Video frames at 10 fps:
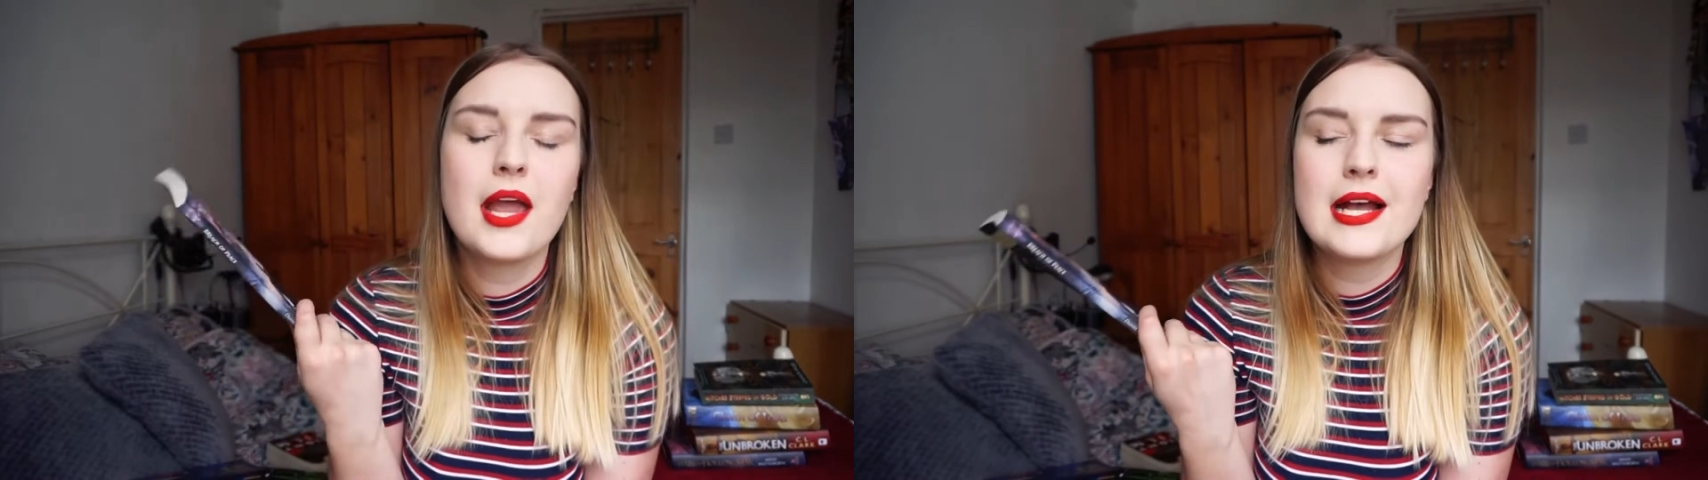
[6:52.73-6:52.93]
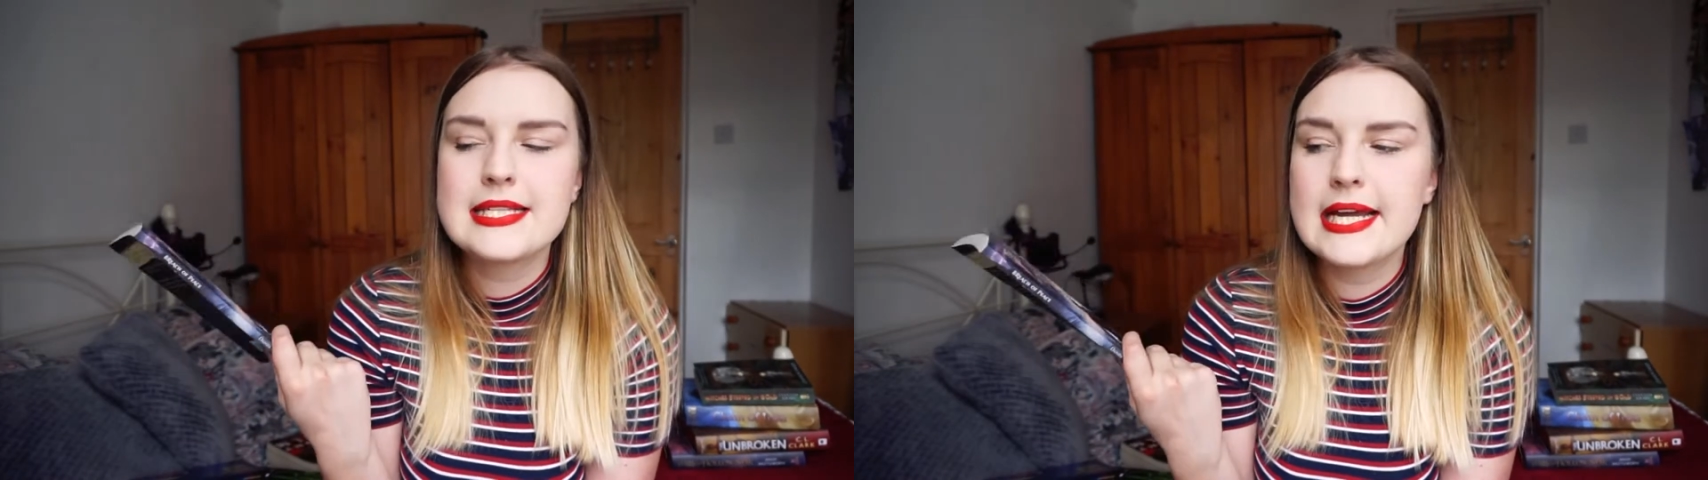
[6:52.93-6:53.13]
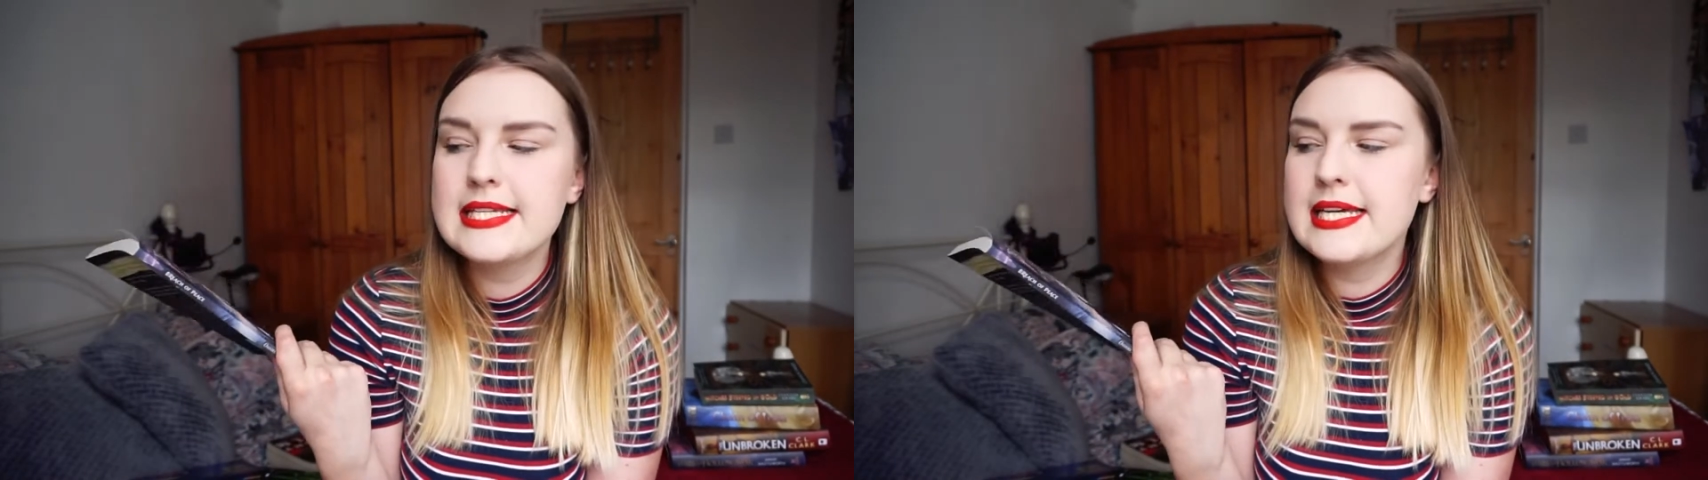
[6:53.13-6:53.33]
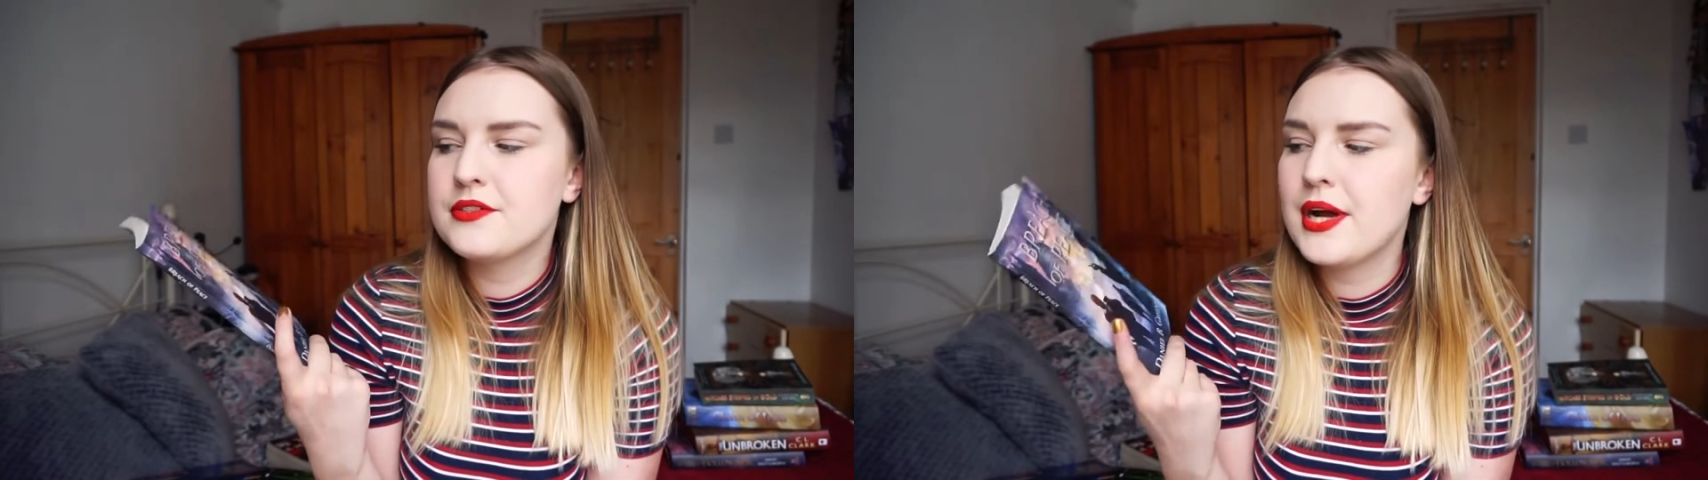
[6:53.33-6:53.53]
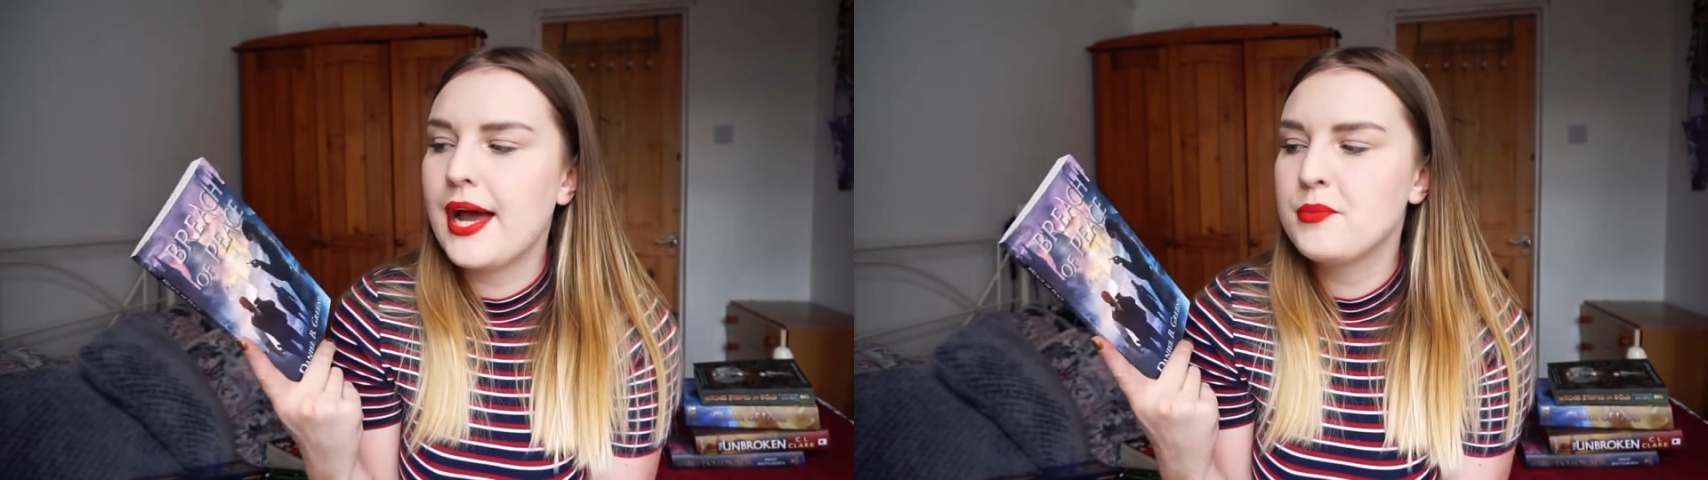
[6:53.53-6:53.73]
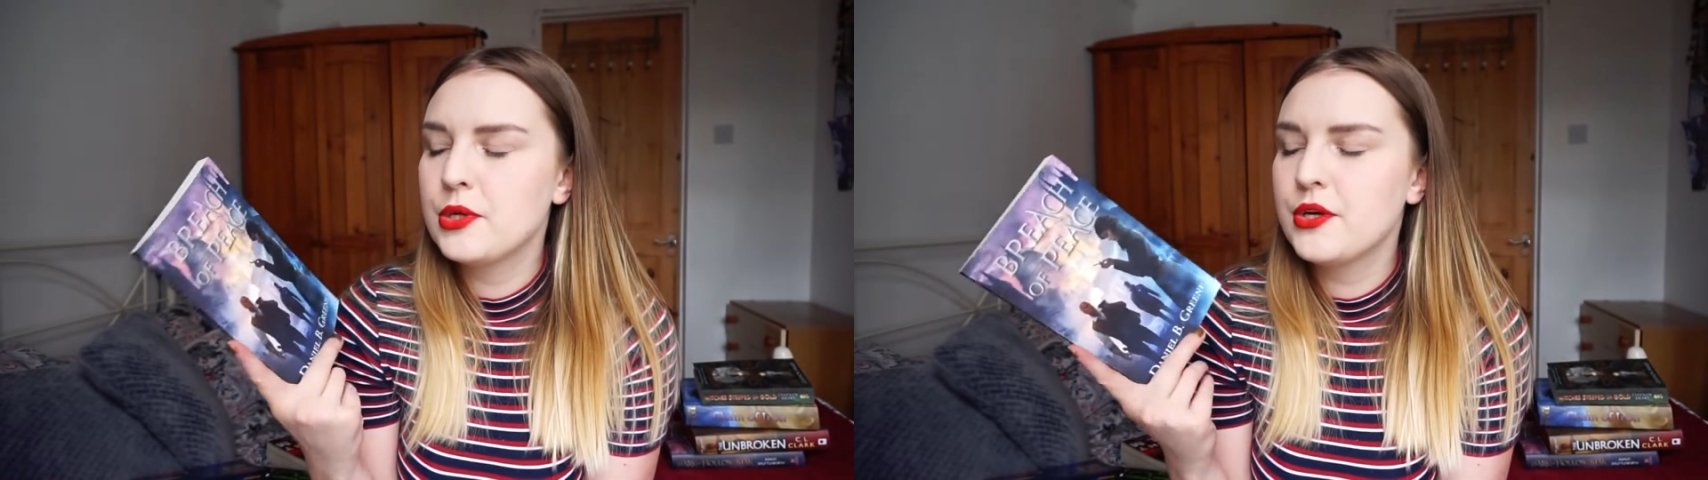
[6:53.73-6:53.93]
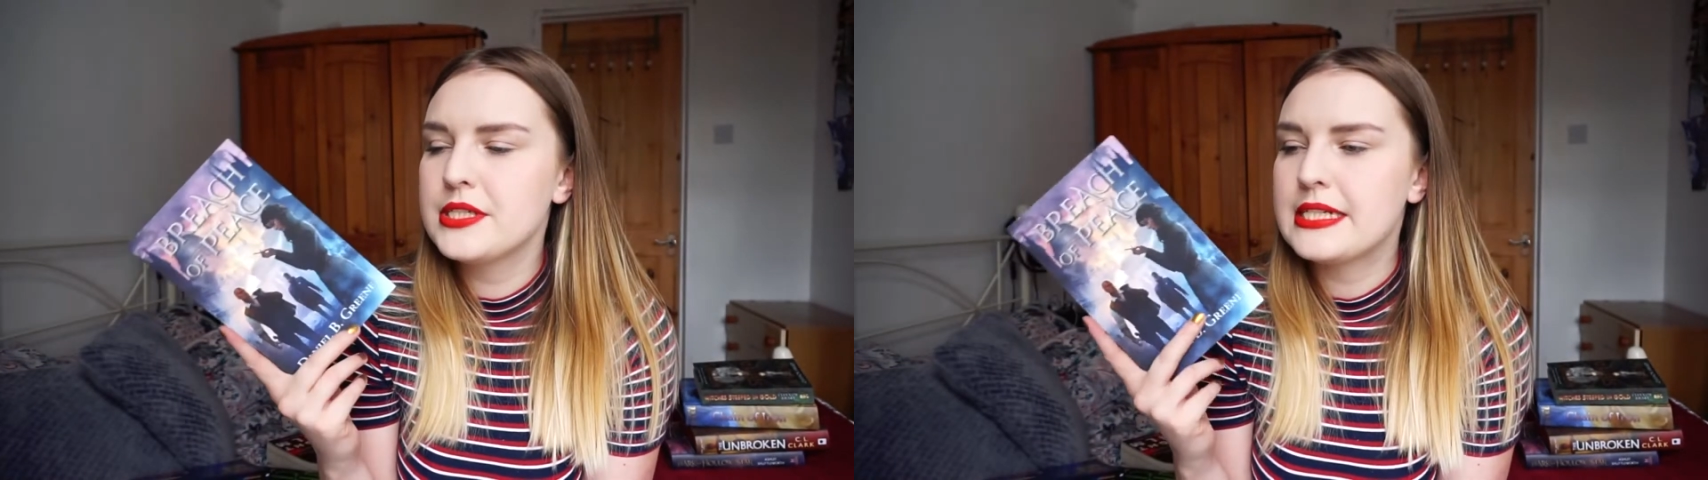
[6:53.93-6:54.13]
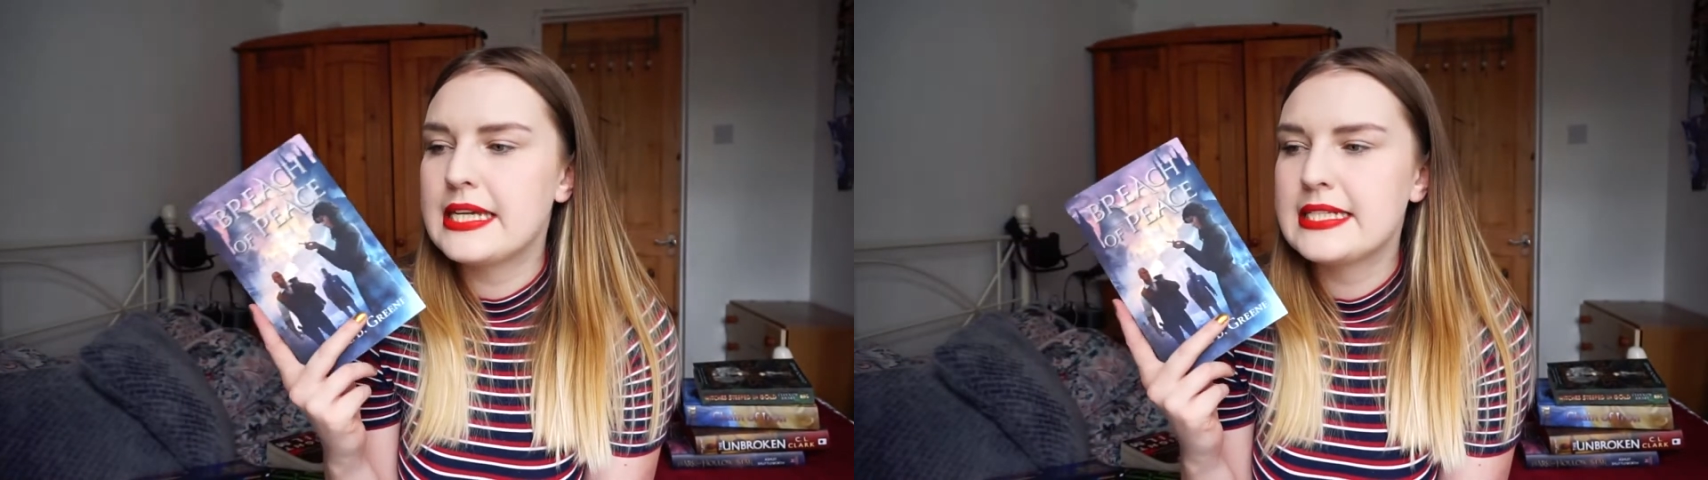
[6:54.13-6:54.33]
So I did, right? I
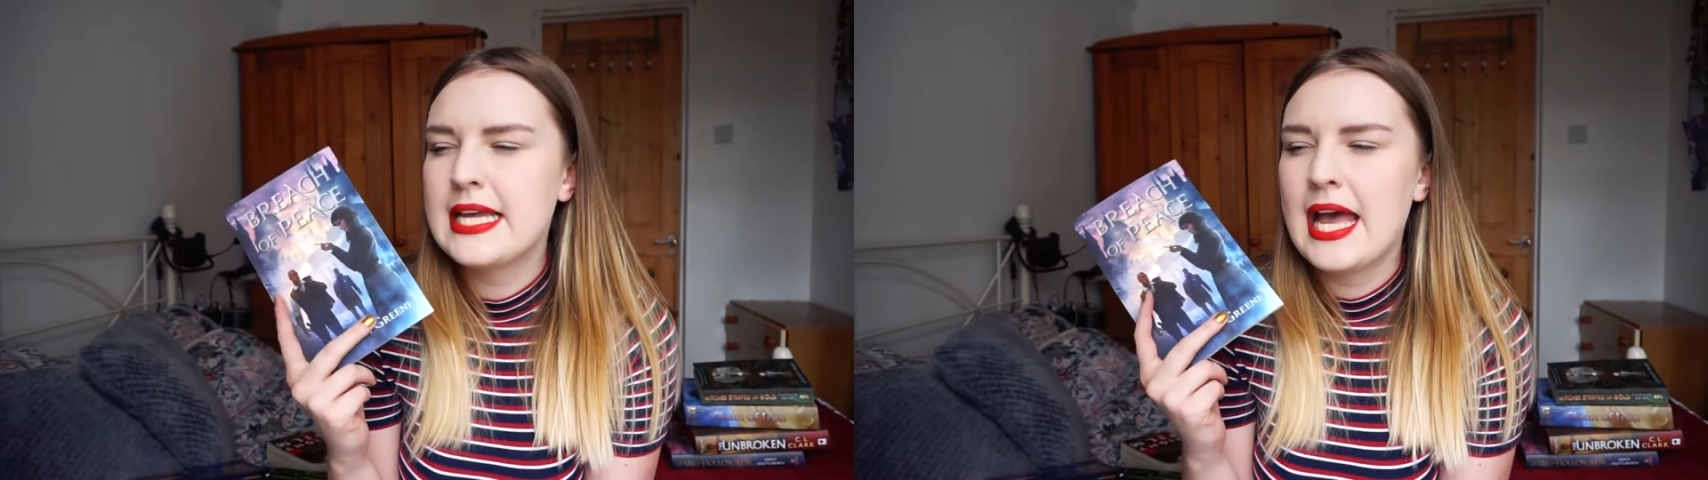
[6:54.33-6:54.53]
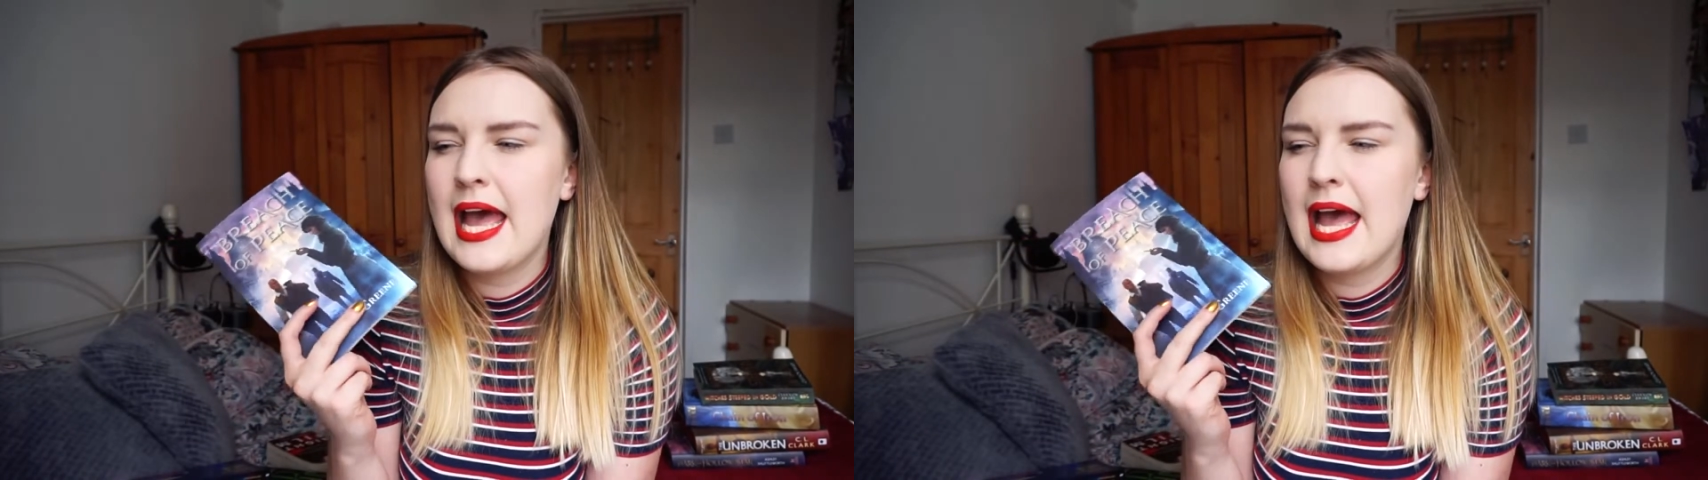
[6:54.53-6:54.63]
pre-ordered it.